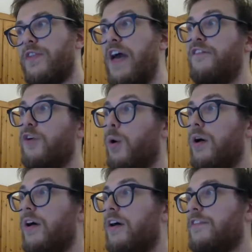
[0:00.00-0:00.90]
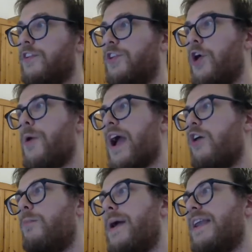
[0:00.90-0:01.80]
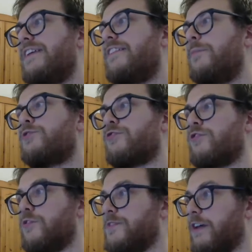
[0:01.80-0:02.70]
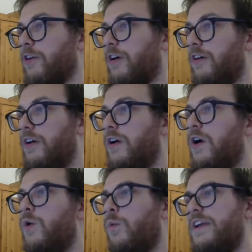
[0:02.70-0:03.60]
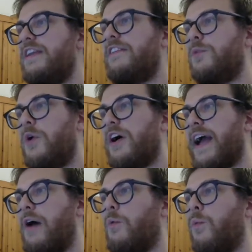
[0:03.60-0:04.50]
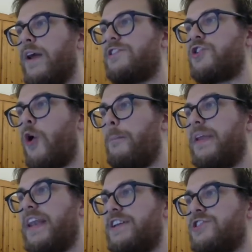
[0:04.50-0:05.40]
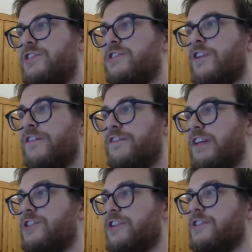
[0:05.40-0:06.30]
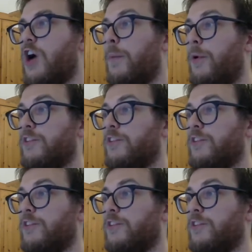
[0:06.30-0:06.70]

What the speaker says: Therefore, to know how many symmetry groups there are, we need to work out which combinations of features are